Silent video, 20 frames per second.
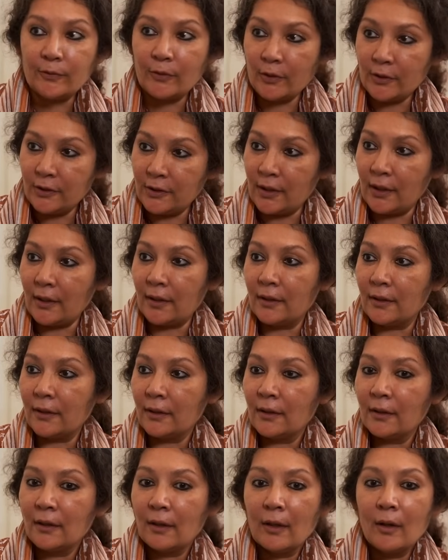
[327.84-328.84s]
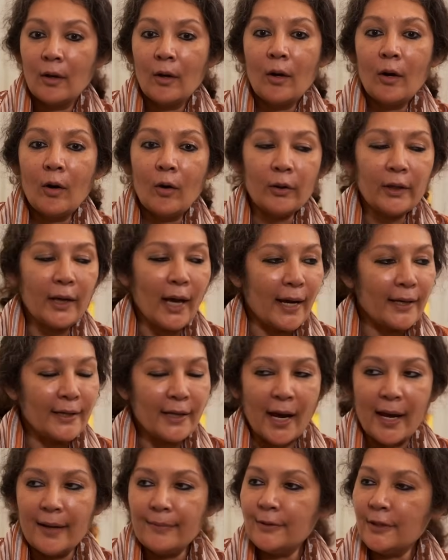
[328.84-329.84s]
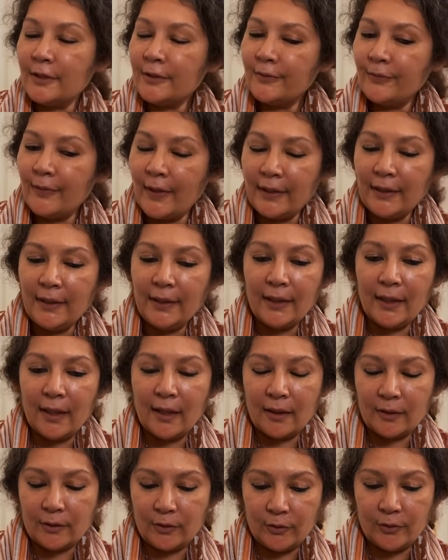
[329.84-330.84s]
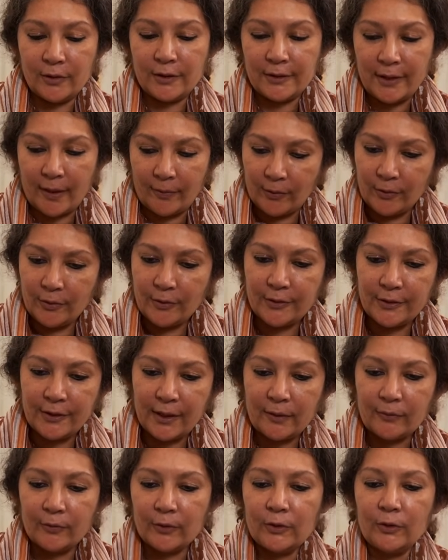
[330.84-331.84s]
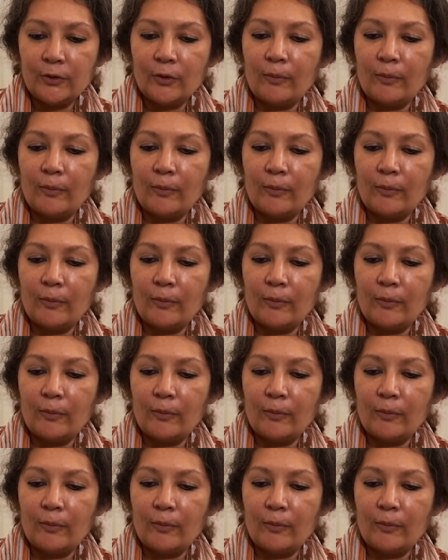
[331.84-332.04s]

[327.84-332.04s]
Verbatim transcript: of vote share? According to ECI website. Okay, I'm just very curious. I want to stick with